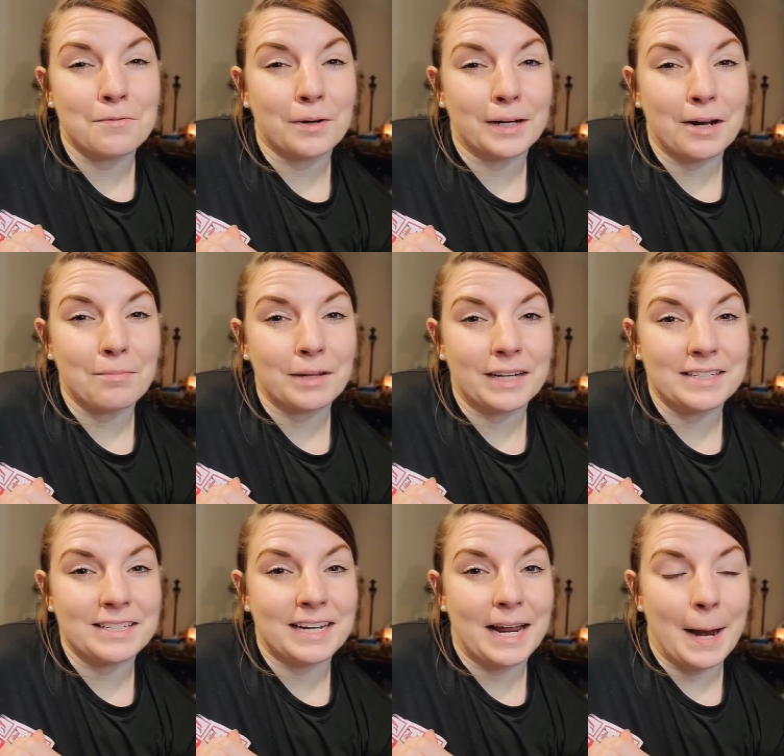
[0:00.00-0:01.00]
workout plan
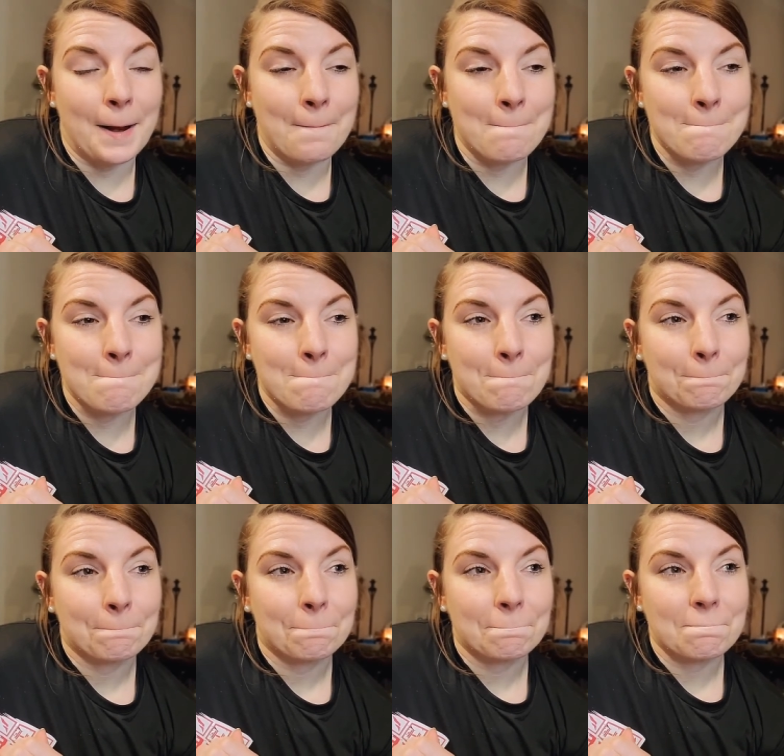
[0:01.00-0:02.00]
today.
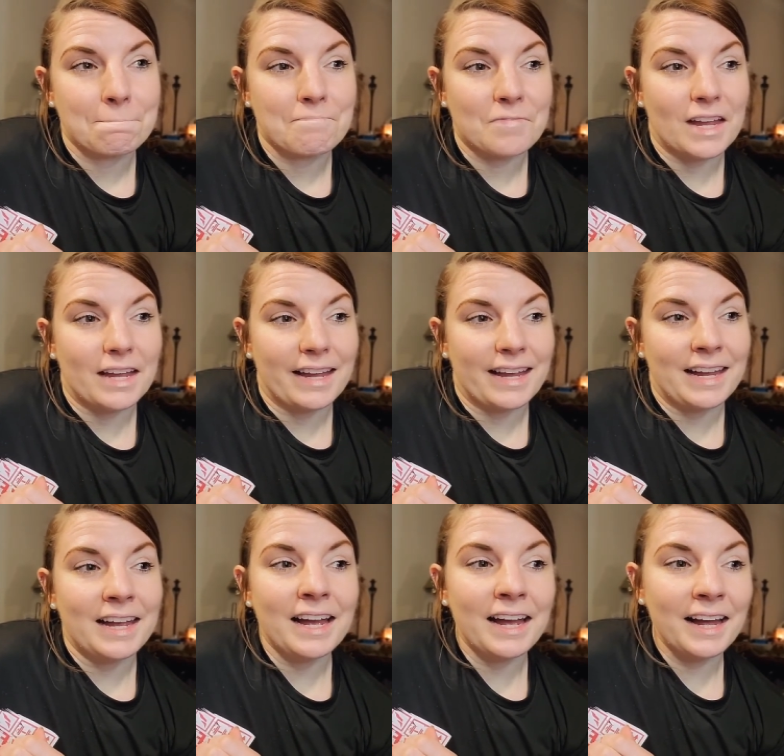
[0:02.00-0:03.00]

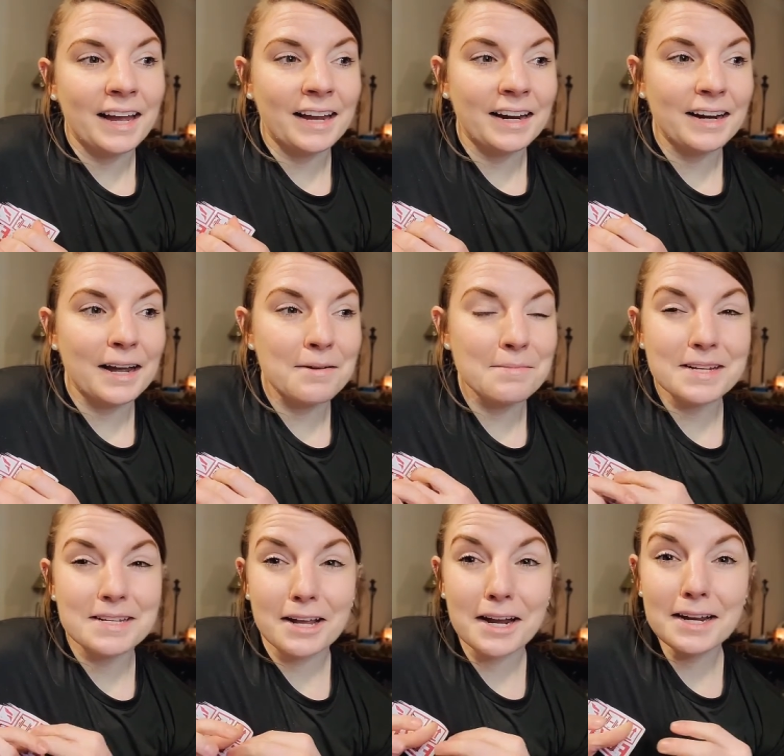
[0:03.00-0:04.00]
And I'm
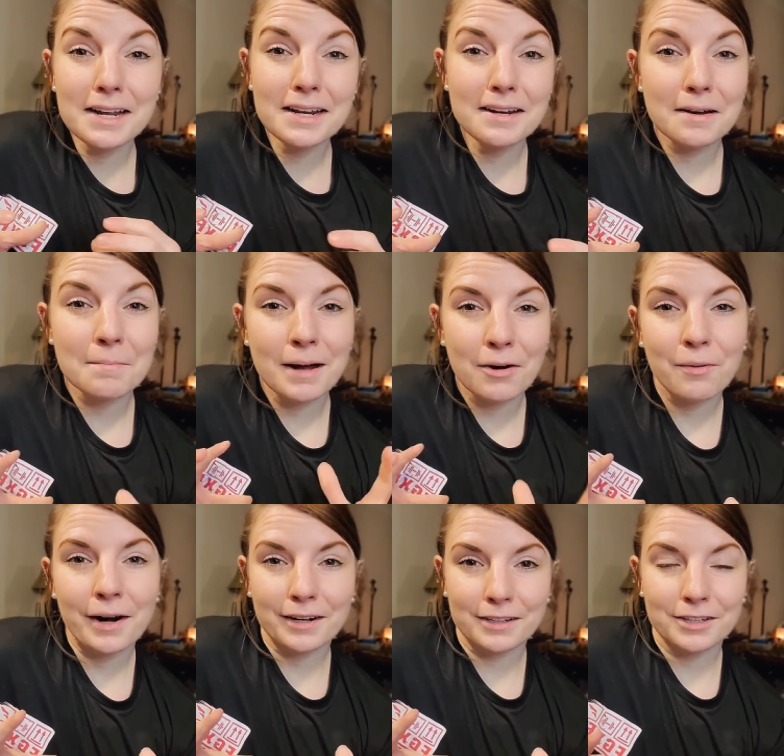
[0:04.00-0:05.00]
excited about
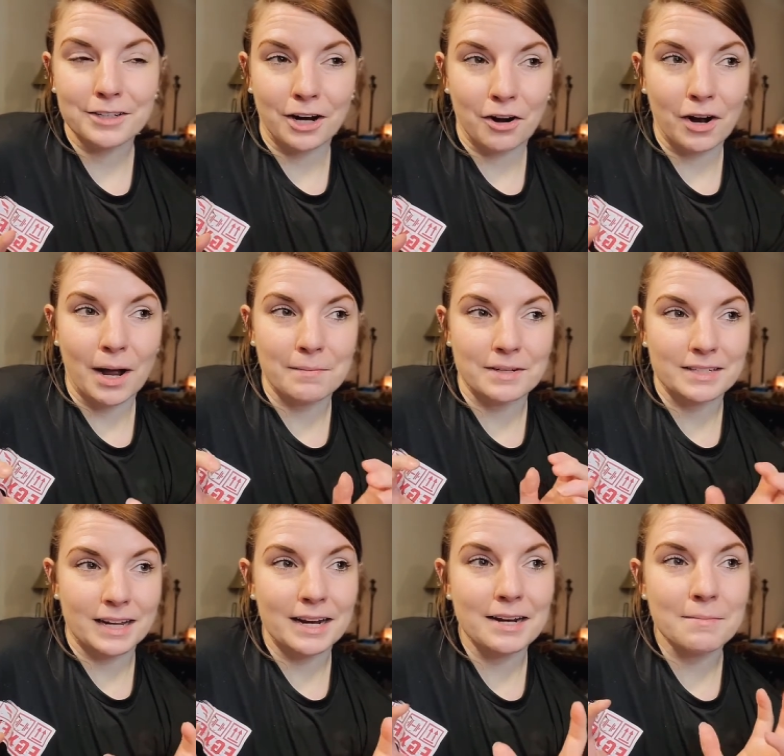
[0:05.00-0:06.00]
where it could go. I'm
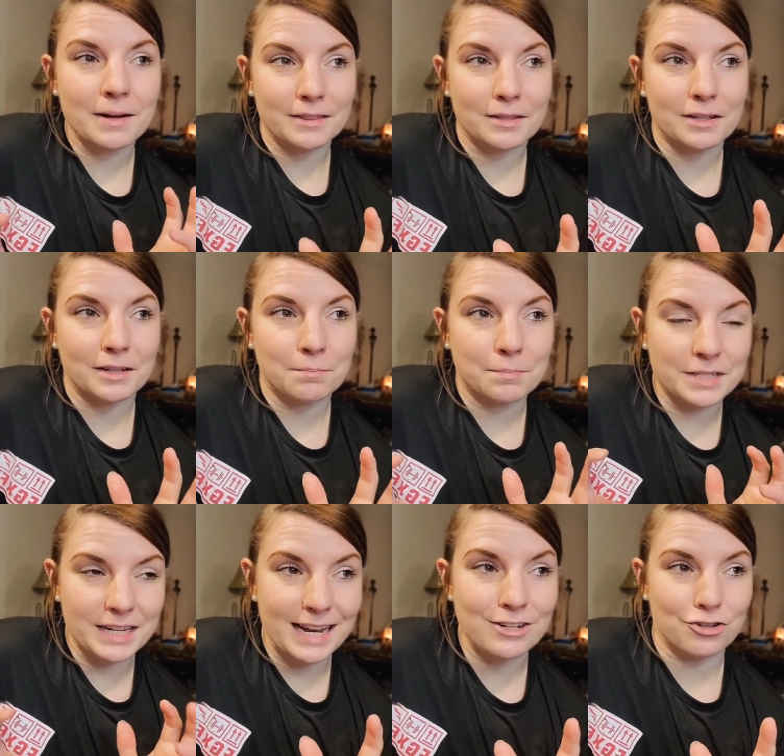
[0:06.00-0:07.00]
excited about the
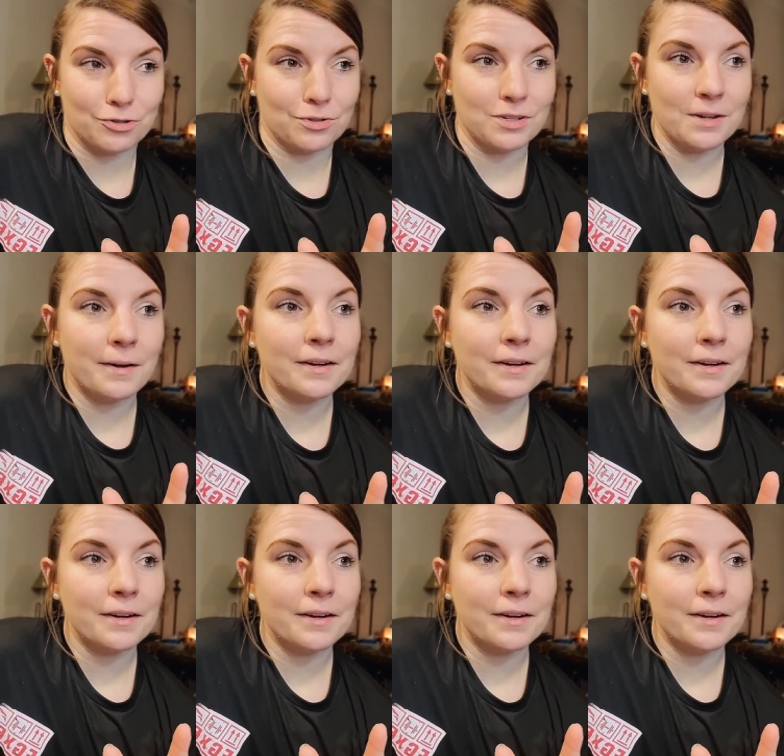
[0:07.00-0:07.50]
potential.